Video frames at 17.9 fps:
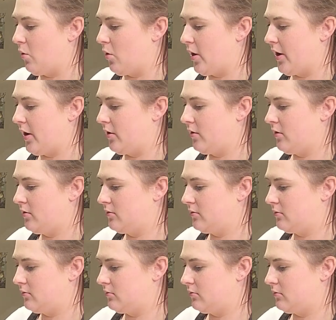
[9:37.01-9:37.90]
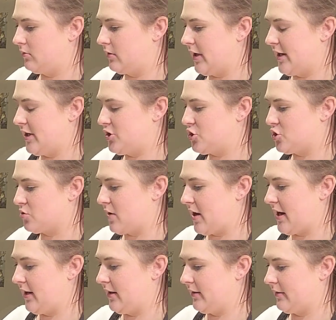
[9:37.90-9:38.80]
oil, let it
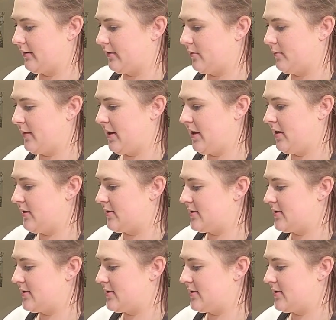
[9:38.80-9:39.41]
drain a little bit.